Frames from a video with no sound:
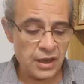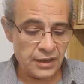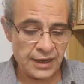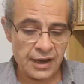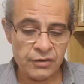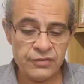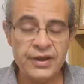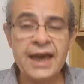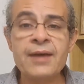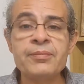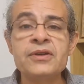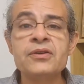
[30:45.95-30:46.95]
Now, if I
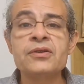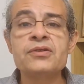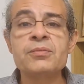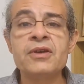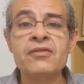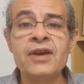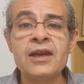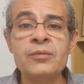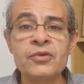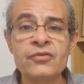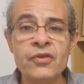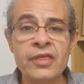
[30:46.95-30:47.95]
happen not to be
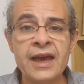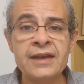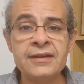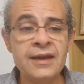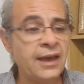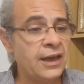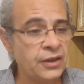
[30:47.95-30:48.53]
available for that day,